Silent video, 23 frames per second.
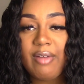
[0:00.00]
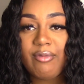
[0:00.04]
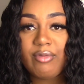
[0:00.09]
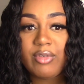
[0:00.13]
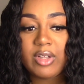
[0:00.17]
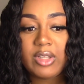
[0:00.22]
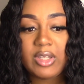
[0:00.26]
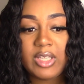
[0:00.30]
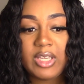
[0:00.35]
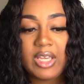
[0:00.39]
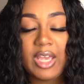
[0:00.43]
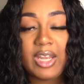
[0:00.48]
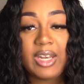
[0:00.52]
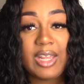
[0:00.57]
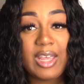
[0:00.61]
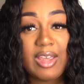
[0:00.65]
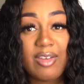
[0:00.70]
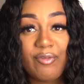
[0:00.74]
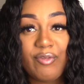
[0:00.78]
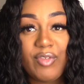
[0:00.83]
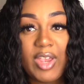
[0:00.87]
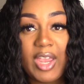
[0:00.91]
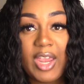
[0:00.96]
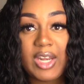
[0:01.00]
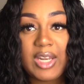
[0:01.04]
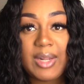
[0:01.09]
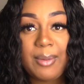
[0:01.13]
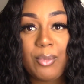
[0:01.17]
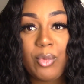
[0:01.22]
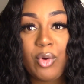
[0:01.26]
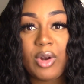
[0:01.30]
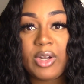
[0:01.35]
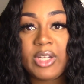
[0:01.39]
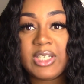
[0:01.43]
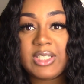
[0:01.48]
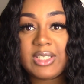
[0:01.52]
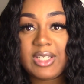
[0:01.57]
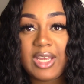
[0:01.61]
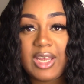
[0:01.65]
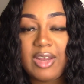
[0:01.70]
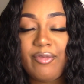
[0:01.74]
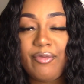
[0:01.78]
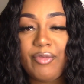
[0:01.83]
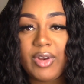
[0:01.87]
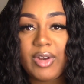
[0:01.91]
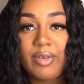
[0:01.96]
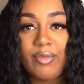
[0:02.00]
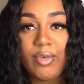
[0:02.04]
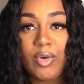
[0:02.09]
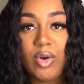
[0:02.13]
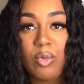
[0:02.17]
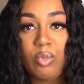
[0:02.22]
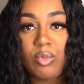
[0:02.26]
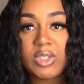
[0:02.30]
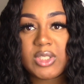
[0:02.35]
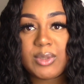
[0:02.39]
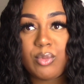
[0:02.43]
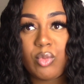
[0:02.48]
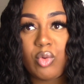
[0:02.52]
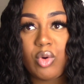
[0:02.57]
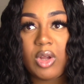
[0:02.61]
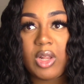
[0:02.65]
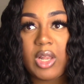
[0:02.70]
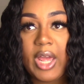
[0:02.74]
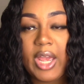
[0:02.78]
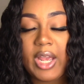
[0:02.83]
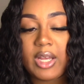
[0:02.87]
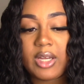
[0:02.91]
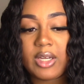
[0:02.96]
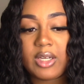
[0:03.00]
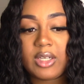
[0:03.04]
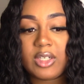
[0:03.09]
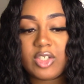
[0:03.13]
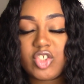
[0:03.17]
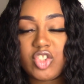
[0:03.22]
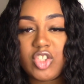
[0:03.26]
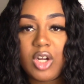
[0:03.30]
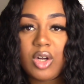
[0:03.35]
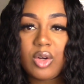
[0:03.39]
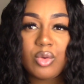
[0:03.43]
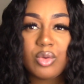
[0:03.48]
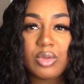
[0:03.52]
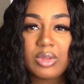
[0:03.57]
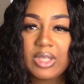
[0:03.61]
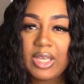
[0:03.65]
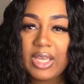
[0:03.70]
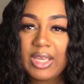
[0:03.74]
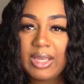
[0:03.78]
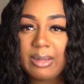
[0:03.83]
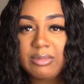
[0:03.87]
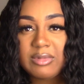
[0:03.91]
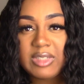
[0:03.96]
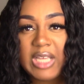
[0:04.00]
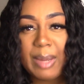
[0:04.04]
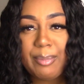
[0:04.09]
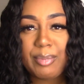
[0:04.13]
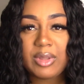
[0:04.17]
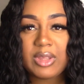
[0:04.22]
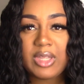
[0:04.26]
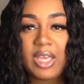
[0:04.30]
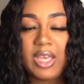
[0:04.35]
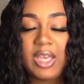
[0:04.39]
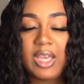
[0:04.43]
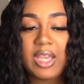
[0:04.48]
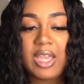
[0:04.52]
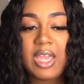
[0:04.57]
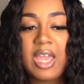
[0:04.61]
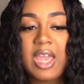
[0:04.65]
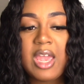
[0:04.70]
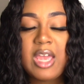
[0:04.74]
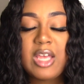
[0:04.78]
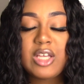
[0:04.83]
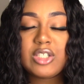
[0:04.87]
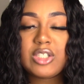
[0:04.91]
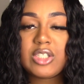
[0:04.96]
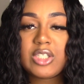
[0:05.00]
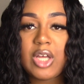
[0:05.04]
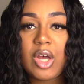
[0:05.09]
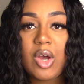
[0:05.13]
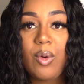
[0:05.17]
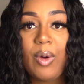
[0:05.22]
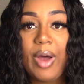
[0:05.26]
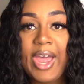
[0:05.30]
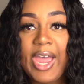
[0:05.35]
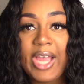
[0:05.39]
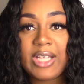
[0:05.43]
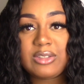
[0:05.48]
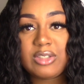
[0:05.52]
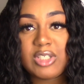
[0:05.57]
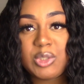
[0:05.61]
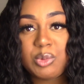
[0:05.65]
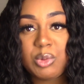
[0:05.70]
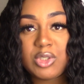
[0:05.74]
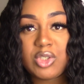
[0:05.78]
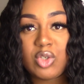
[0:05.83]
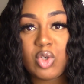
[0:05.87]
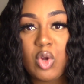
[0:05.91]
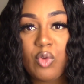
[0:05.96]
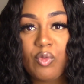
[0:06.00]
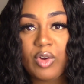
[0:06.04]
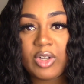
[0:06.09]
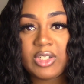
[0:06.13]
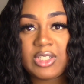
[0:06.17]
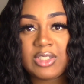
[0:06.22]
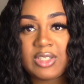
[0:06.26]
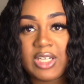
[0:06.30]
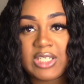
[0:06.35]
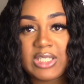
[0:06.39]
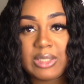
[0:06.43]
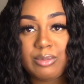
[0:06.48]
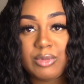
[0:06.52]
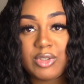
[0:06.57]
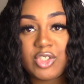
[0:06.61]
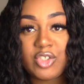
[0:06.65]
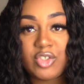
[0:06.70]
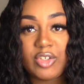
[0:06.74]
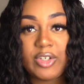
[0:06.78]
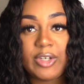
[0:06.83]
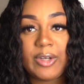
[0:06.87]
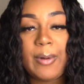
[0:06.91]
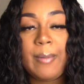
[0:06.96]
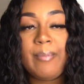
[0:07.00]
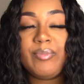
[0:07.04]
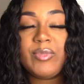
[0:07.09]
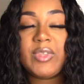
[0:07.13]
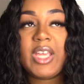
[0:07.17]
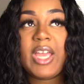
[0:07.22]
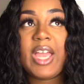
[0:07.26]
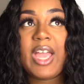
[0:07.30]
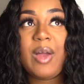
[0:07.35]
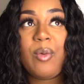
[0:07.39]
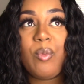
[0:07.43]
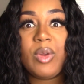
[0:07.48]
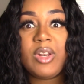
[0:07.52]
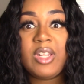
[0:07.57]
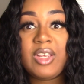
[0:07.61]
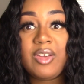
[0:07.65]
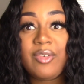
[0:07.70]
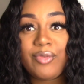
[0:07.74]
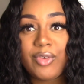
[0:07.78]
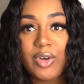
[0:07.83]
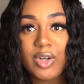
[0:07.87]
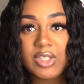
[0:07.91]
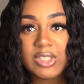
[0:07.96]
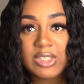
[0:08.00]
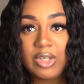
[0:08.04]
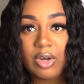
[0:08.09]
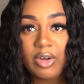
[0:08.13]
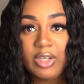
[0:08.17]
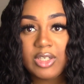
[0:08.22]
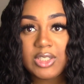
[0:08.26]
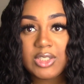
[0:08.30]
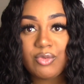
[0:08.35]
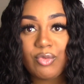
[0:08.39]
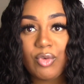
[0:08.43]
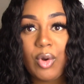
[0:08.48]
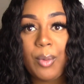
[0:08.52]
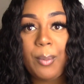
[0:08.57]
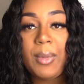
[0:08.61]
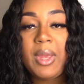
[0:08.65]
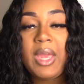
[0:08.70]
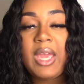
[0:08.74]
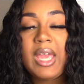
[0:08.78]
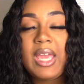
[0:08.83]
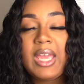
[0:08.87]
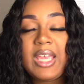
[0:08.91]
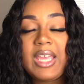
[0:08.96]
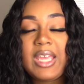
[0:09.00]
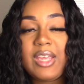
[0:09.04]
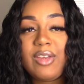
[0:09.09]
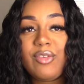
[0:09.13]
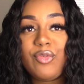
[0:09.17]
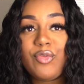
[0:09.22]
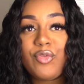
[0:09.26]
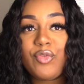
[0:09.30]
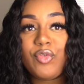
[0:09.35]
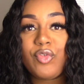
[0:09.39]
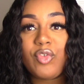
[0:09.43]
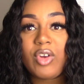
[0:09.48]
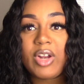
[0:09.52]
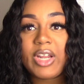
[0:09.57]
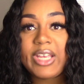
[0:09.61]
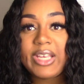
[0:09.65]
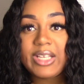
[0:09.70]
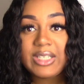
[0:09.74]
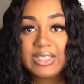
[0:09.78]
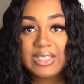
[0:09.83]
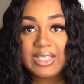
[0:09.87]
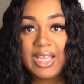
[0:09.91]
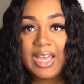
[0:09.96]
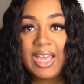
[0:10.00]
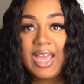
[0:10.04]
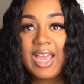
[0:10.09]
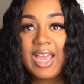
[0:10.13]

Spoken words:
really an infant anymore. His infant room was more like a jungle theme type of thing, so I had to switch it over to Sesame Street. And when he first saw his room, he freaked